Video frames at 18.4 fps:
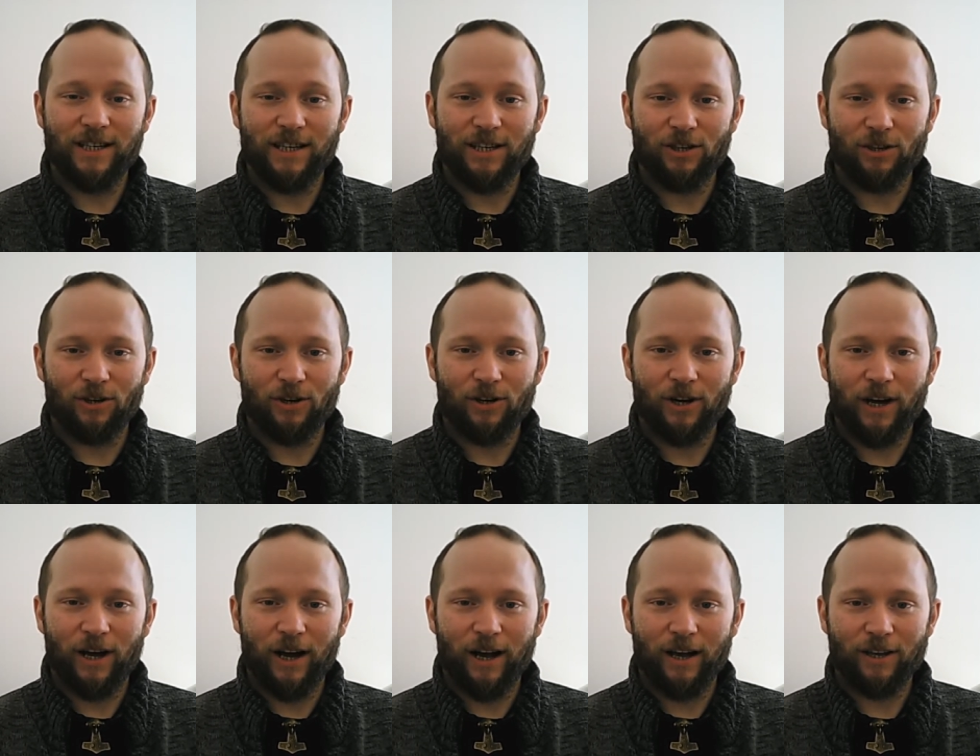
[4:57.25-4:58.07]
You're
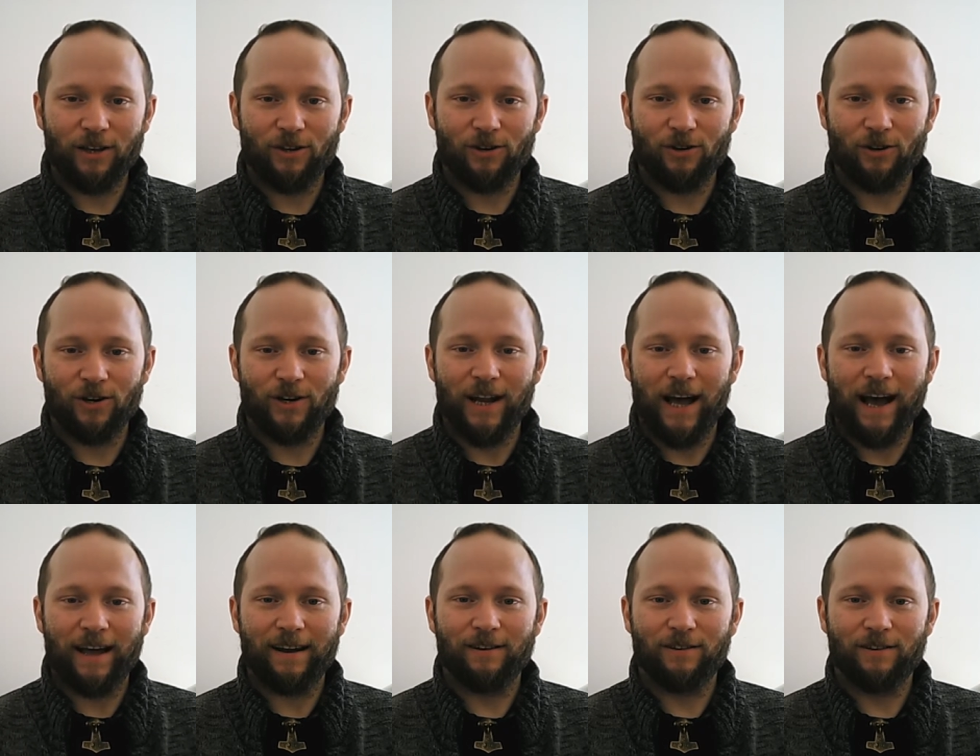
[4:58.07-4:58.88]
uh, you're
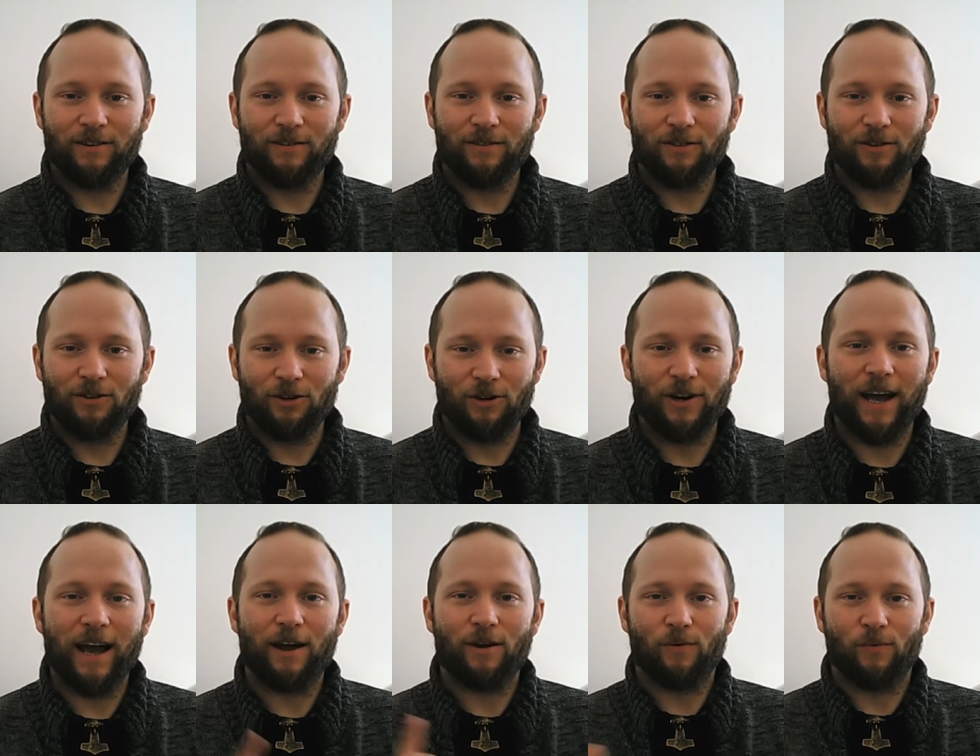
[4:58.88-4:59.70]
not you're
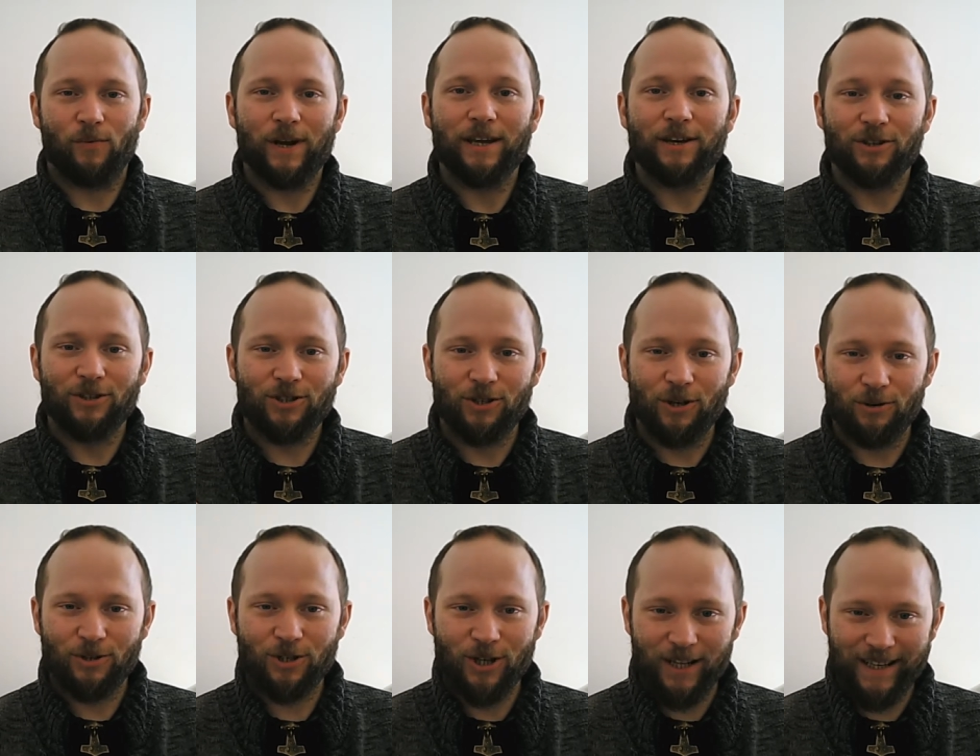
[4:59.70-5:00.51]
not a real
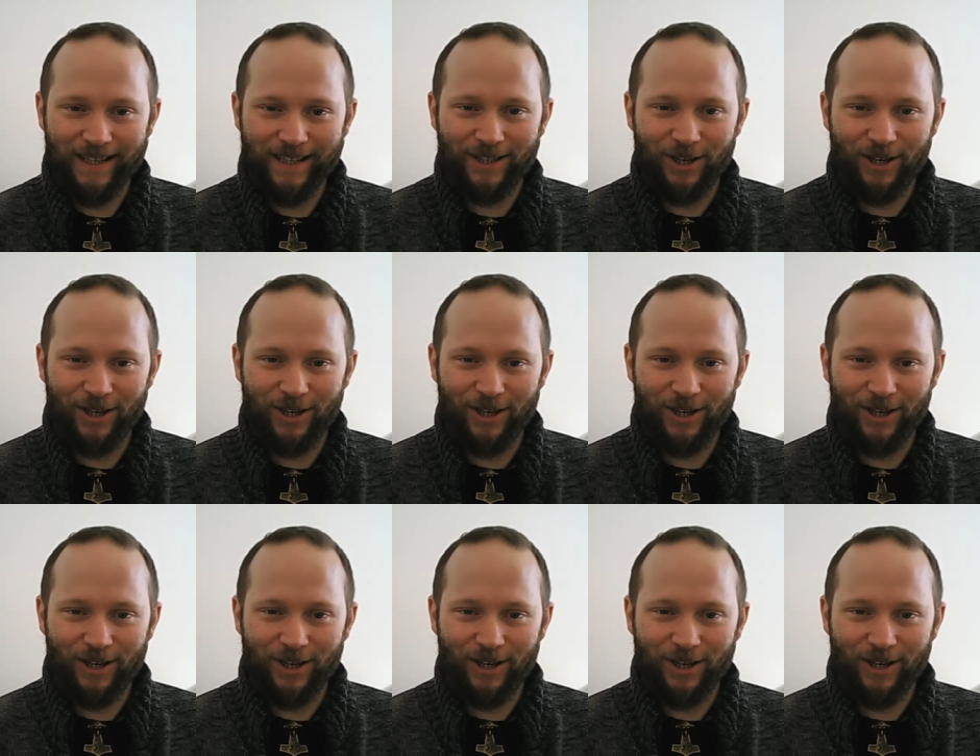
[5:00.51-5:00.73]
socialist.